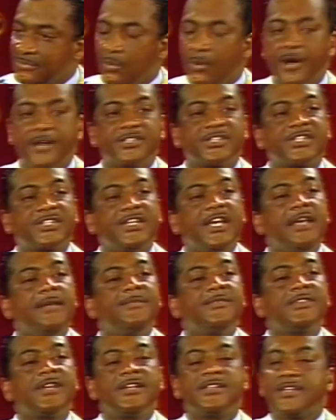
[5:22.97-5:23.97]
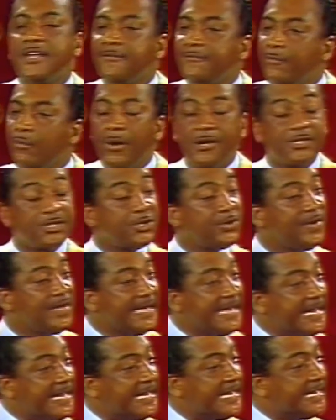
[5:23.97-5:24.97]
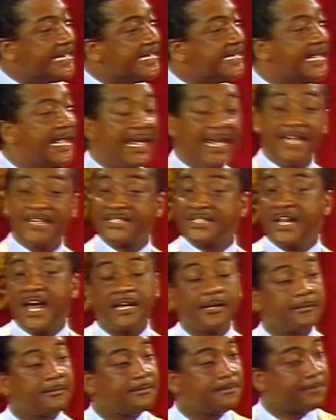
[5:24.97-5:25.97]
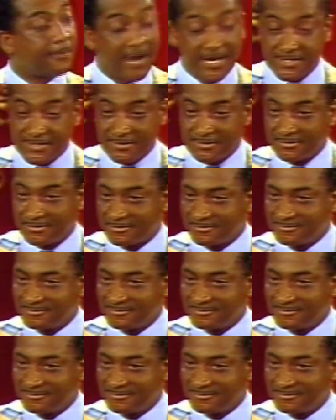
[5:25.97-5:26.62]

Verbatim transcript: where it seems as if what you need is not present.